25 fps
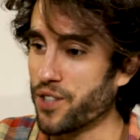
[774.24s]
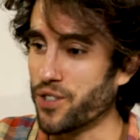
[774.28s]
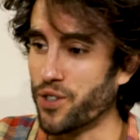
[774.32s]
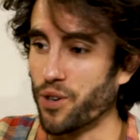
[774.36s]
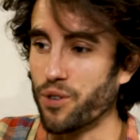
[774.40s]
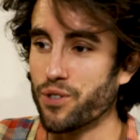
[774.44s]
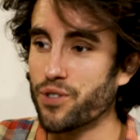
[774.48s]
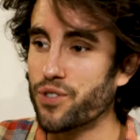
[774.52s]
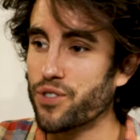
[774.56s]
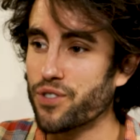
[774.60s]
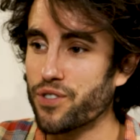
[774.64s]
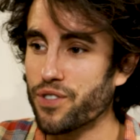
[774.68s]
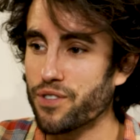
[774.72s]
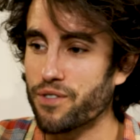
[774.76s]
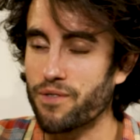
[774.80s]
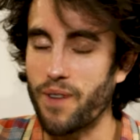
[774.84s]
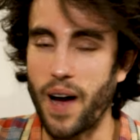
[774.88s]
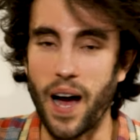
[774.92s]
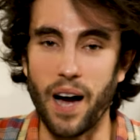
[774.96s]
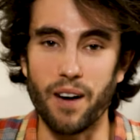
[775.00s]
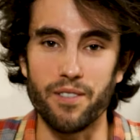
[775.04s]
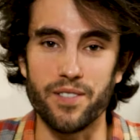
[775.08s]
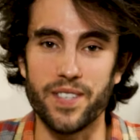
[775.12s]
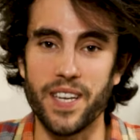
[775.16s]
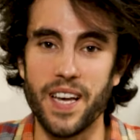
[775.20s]
go to the
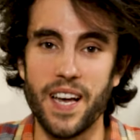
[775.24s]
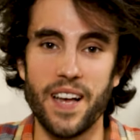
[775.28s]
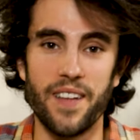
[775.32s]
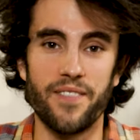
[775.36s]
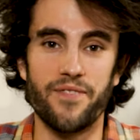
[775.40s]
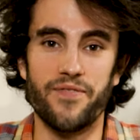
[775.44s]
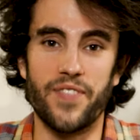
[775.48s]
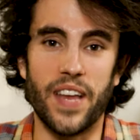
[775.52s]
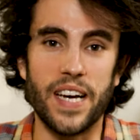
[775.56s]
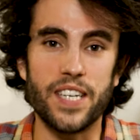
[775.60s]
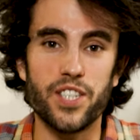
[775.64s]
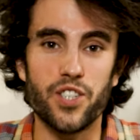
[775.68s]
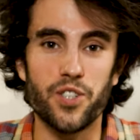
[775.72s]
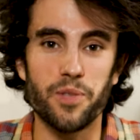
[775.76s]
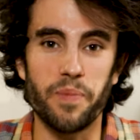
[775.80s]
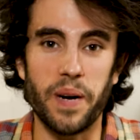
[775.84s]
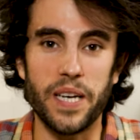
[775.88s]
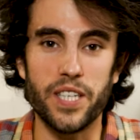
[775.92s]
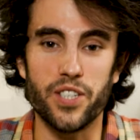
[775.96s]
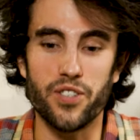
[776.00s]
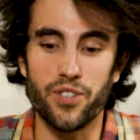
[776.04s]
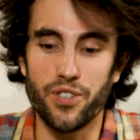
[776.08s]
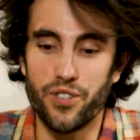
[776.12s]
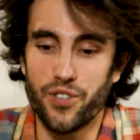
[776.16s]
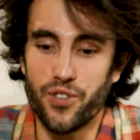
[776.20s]
ground next to my
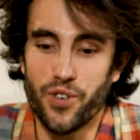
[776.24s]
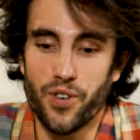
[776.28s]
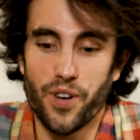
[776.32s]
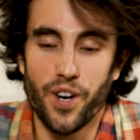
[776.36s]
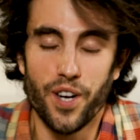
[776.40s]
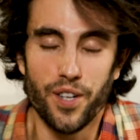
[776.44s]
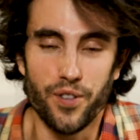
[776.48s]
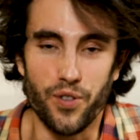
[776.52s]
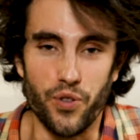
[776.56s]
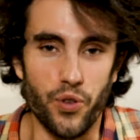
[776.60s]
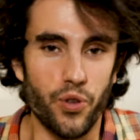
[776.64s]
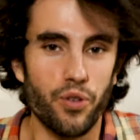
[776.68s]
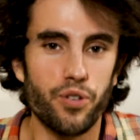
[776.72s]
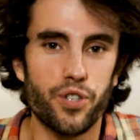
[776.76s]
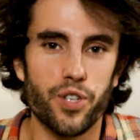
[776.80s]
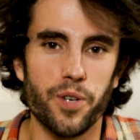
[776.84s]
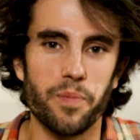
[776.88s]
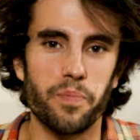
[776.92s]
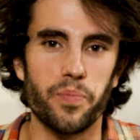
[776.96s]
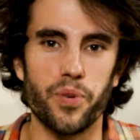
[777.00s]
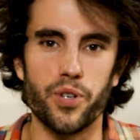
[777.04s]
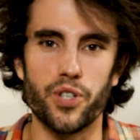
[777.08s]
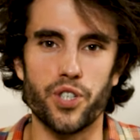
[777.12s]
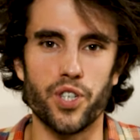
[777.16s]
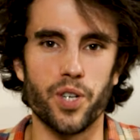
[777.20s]
studio, do some
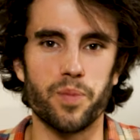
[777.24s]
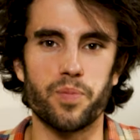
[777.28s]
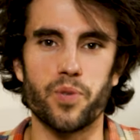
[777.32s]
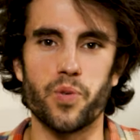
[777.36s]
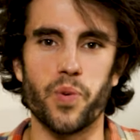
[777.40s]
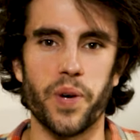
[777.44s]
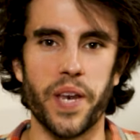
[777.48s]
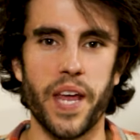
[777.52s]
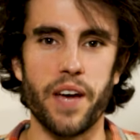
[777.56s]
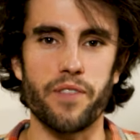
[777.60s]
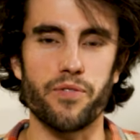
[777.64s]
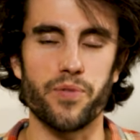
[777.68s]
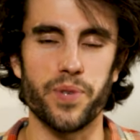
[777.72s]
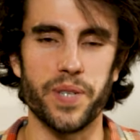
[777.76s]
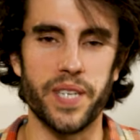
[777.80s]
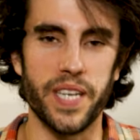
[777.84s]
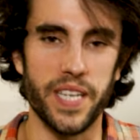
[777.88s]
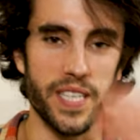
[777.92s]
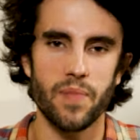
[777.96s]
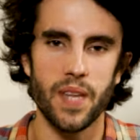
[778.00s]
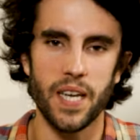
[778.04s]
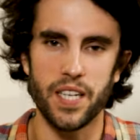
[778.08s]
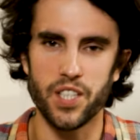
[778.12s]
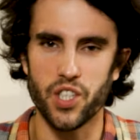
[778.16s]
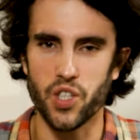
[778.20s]
push-ups, whatever it
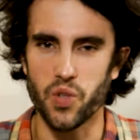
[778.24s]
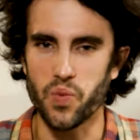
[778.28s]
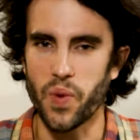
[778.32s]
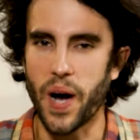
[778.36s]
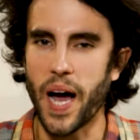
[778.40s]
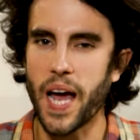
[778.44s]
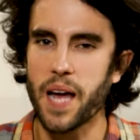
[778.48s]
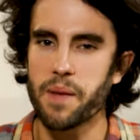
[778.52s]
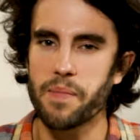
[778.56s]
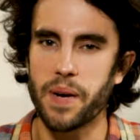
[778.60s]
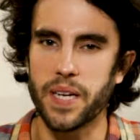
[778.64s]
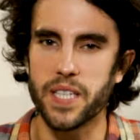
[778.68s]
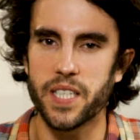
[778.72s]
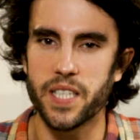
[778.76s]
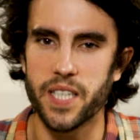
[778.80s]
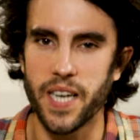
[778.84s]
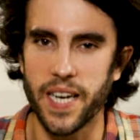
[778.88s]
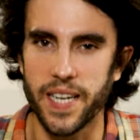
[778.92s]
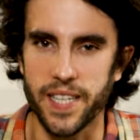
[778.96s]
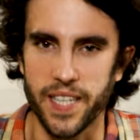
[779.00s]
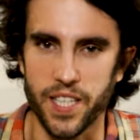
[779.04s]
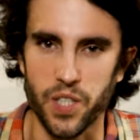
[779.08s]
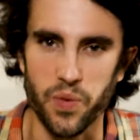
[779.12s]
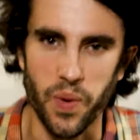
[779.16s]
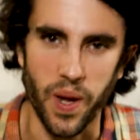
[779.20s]
is. And so why am I
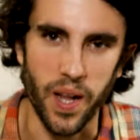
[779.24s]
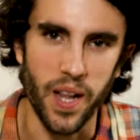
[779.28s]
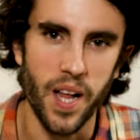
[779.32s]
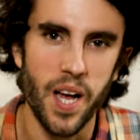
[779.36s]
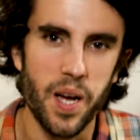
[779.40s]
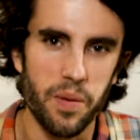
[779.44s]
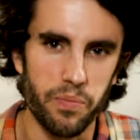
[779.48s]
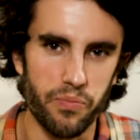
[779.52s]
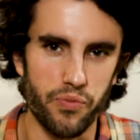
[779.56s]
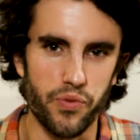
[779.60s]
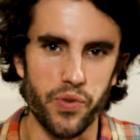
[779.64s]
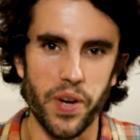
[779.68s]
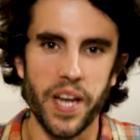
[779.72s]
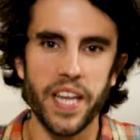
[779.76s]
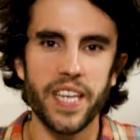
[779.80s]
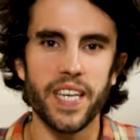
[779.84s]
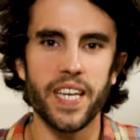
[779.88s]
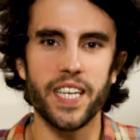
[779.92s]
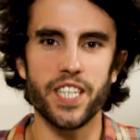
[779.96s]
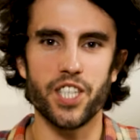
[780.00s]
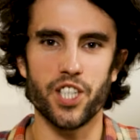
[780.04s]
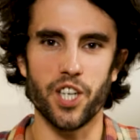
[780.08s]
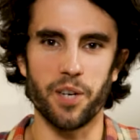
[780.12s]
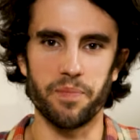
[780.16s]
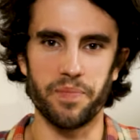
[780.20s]
saying this? Well,
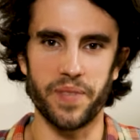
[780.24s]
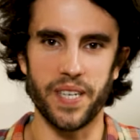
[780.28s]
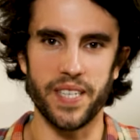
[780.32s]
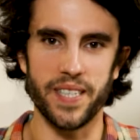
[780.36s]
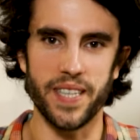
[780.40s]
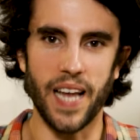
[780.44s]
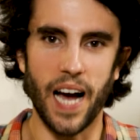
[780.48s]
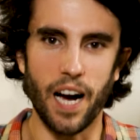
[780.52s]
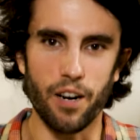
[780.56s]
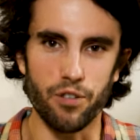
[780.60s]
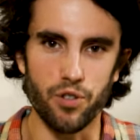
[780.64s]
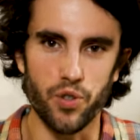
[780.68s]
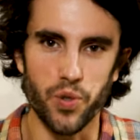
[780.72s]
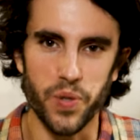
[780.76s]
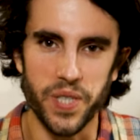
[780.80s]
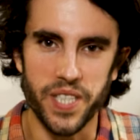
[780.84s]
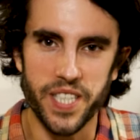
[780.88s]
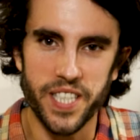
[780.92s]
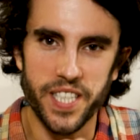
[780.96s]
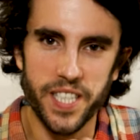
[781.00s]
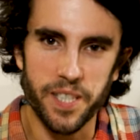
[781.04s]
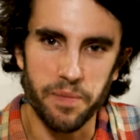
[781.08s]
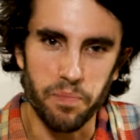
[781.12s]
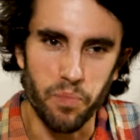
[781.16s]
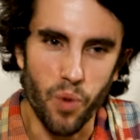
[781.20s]
breaking something down to
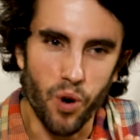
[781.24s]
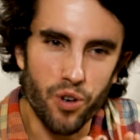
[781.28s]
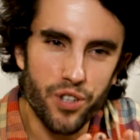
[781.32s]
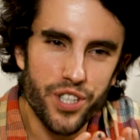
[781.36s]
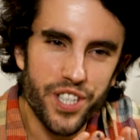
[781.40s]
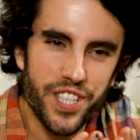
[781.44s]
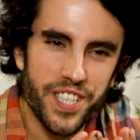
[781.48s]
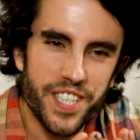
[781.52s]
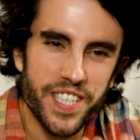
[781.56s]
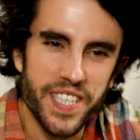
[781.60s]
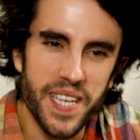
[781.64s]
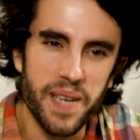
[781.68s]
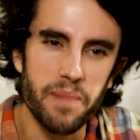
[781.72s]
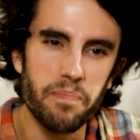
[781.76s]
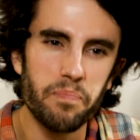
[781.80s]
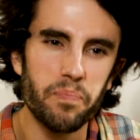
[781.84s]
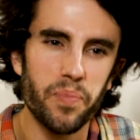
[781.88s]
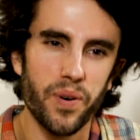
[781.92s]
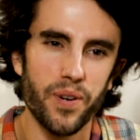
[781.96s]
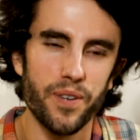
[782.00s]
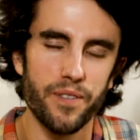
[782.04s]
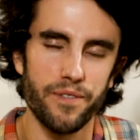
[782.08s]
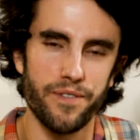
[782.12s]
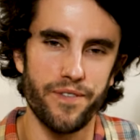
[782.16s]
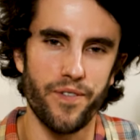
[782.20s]
its most
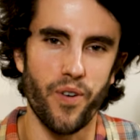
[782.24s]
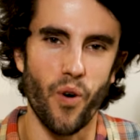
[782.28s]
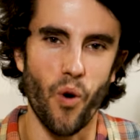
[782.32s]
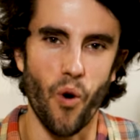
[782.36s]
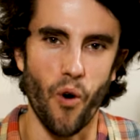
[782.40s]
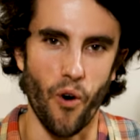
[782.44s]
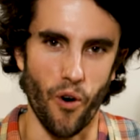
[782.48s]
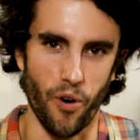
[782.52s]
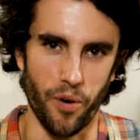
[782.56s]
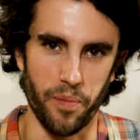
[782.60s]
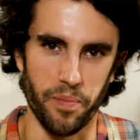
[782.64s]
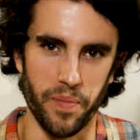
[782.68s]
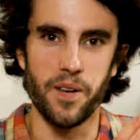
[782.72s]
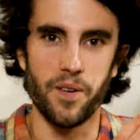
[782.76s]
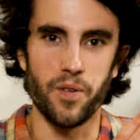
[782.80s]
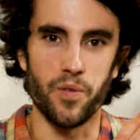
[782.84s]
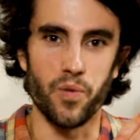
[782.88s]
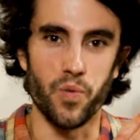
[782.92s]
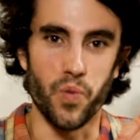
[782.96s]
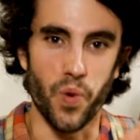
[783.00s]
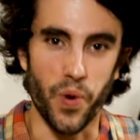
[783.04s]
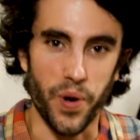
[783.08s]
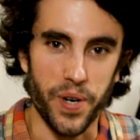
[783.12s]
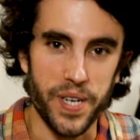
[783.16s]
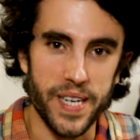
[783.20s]
simple form,
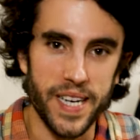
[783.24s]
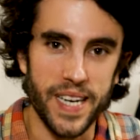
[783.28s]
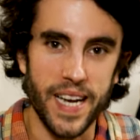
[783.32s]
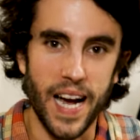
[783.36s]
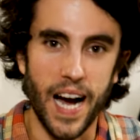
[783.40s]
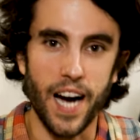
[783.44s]
working